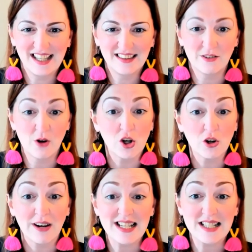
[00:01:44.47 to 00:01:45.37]
There are
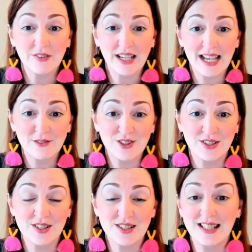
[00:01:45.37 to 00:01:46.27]
creative
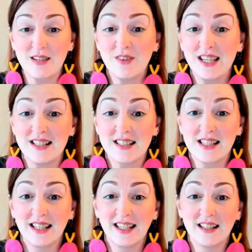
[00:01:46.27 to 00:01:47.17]
accountants, CVs,
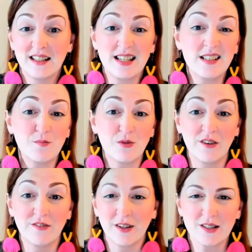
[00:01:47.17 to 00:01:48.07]
Tinder
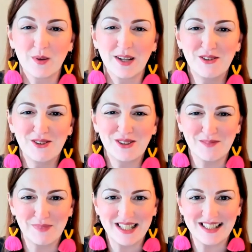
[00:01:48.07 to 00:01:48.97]
profiles where you look the
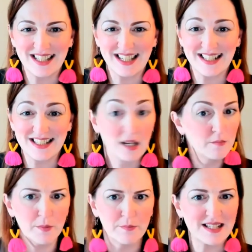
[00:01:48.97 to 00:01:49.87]
bee's knees,
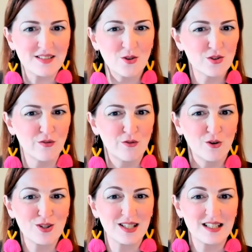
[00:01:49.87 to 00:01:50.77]
but best not to
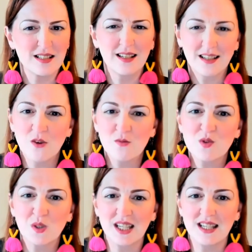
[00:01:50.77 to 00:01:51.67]
force it, it comes
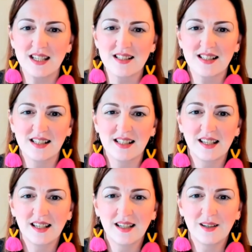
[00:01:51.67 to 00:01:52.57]
with ease.
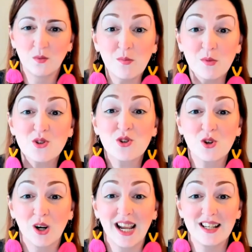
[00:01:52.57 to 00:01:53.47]
We must
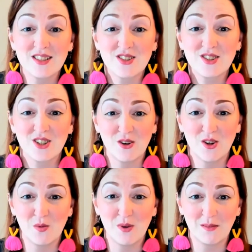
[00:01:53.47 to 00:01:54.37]
create to know
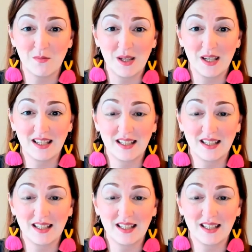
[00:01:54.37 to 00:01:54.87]
who we can be.